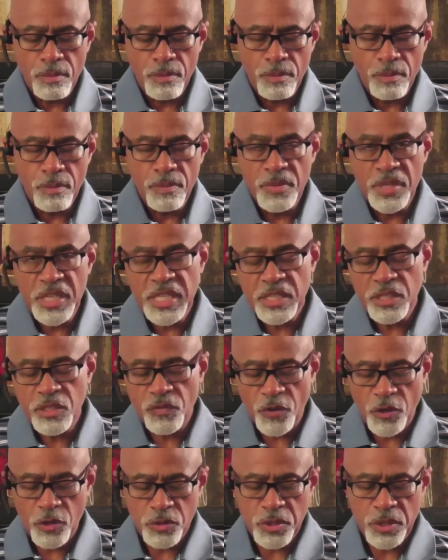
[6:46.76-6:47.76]
these
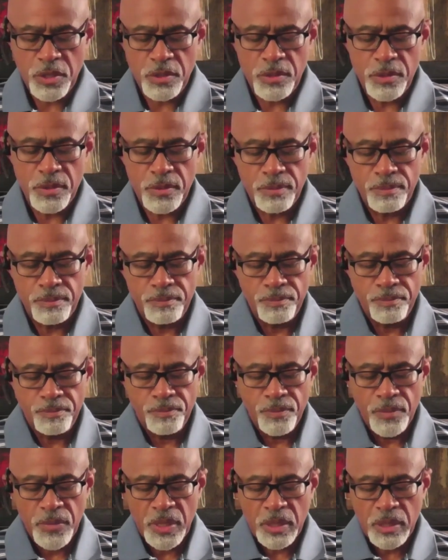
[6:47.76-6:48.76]
verses
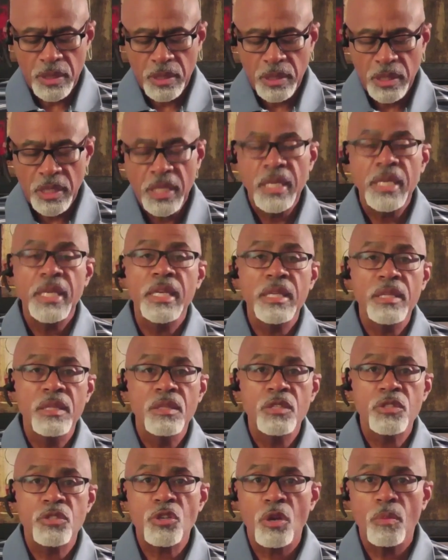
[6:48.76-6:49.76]
in the
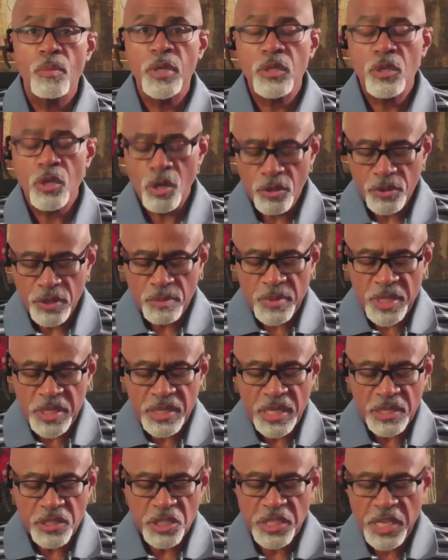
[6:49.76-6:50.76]
sermon called The
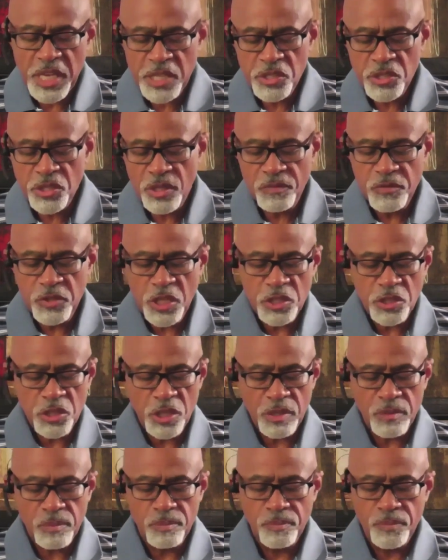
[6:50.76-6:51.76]
Miseducation of Judging,
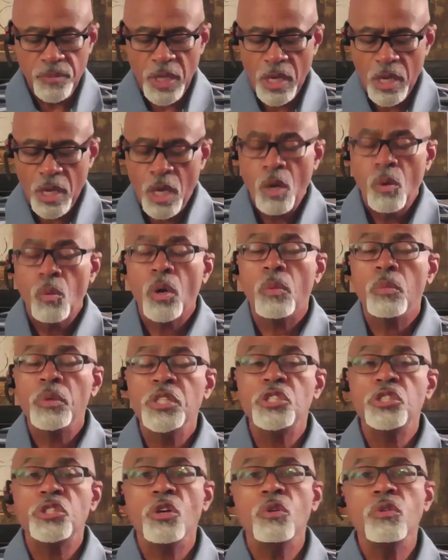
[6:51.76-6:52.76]
where we
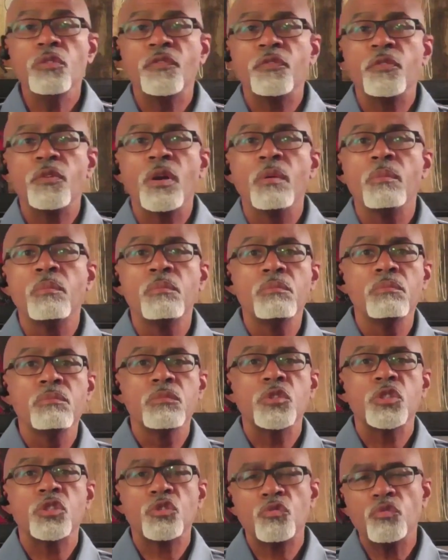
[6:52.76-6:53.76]
showed from
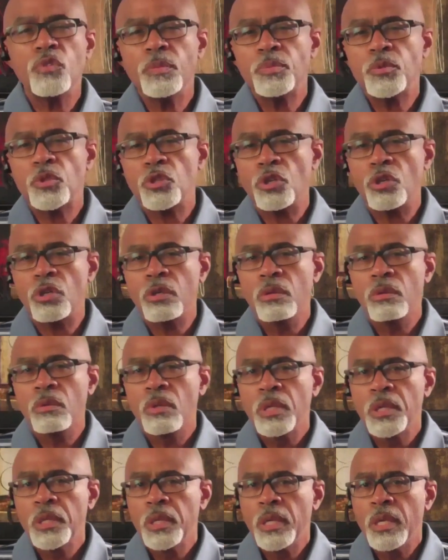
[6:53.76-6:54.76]
Scripture
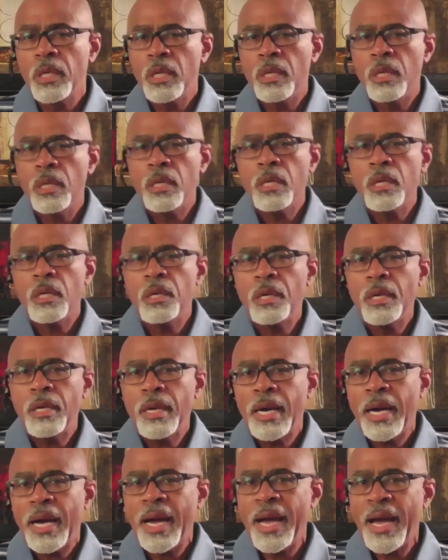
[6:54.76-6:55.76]

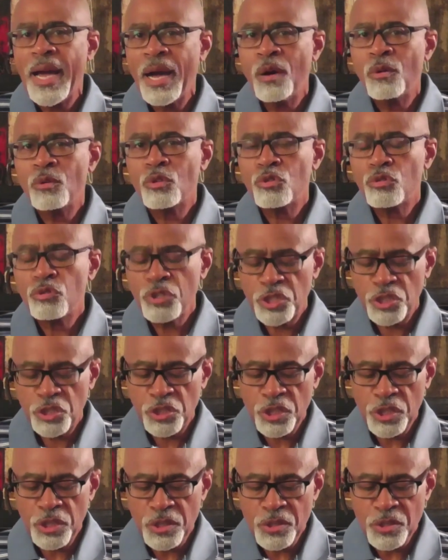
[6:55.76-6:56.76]
how
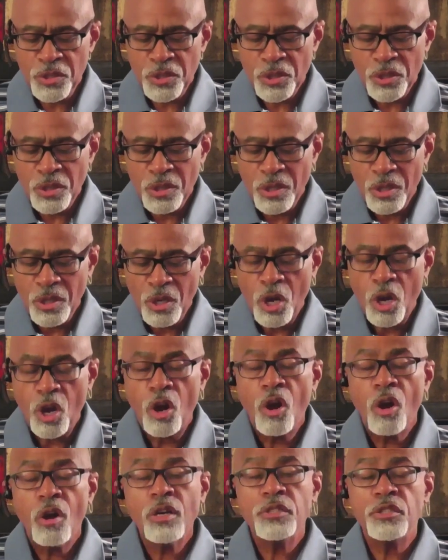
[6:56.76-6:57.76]
Christians
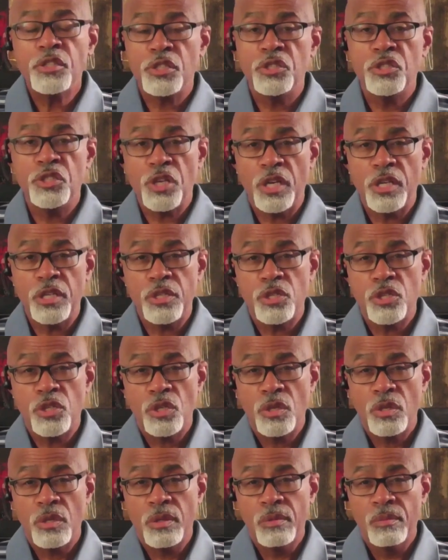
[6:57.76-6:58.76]
are to judge.
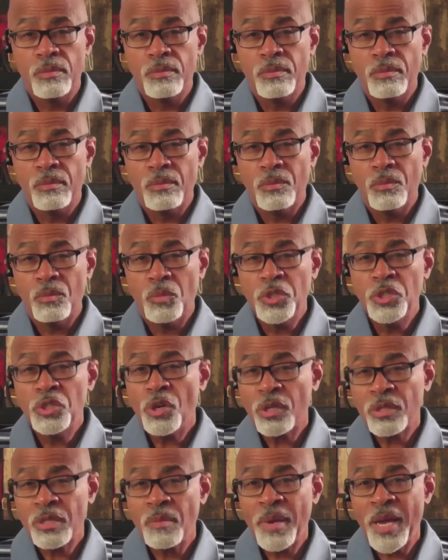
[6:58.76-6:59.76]
We
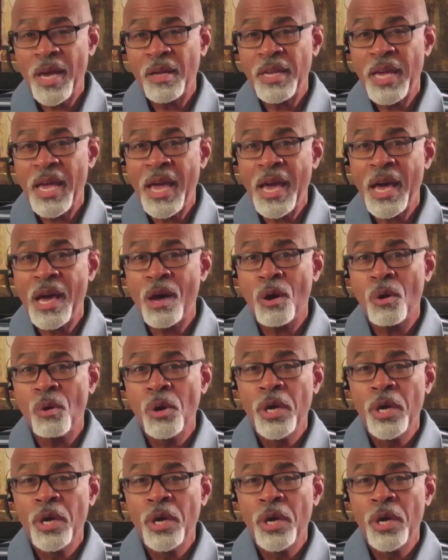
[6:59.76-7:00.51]
talked about how